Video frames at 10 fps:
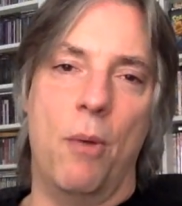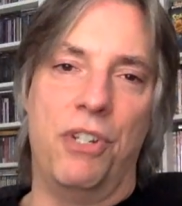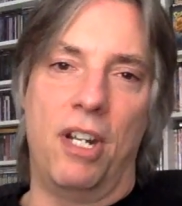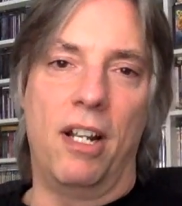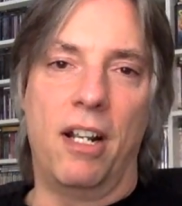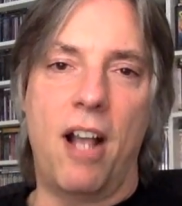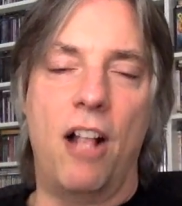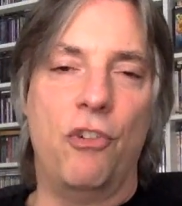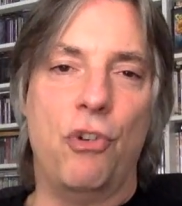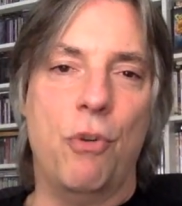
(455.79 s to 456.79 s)
I was in, in
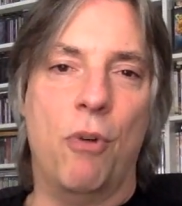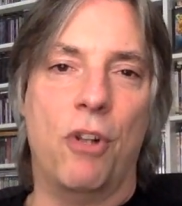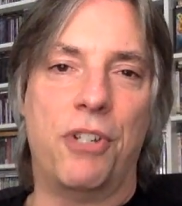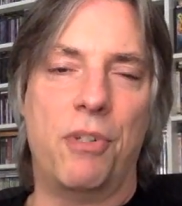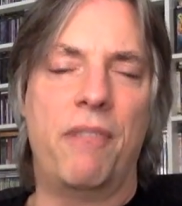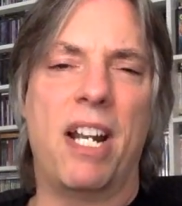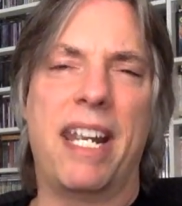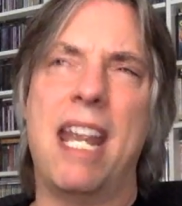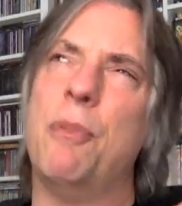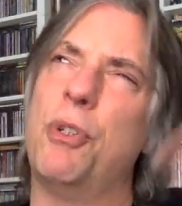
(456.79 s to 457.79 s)
college in New Paltz. I was living on
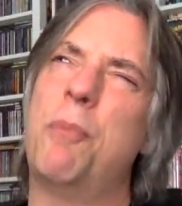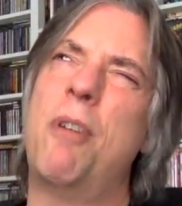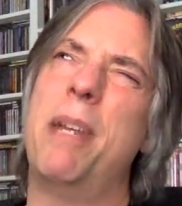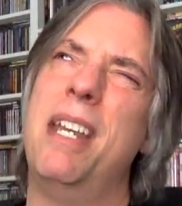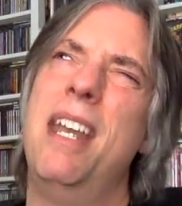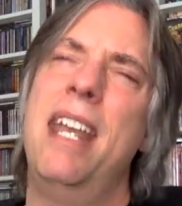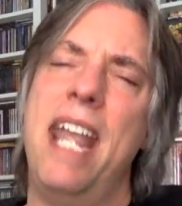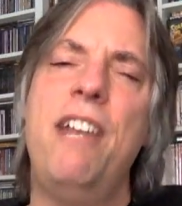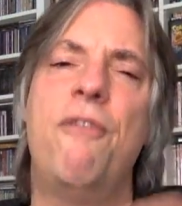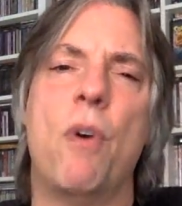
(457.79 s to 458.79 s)
campus, so it was probably
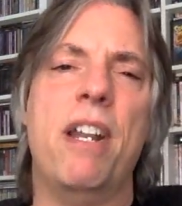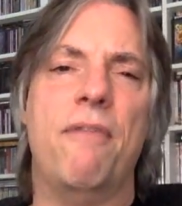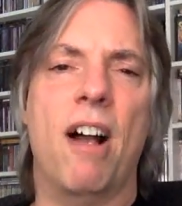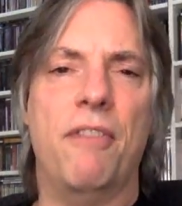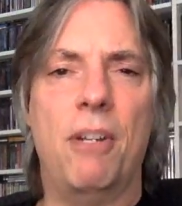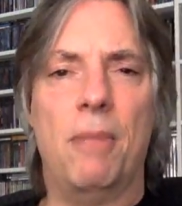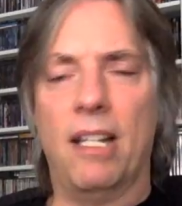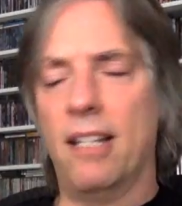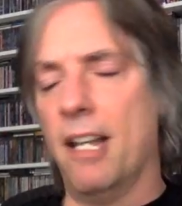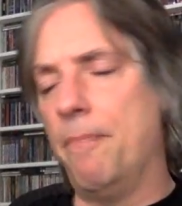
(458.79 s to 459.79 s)
84, 85, something
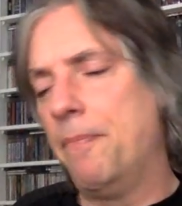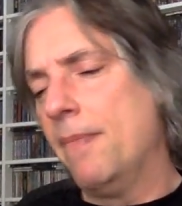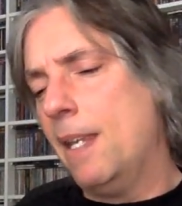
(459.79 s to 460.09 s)
like that.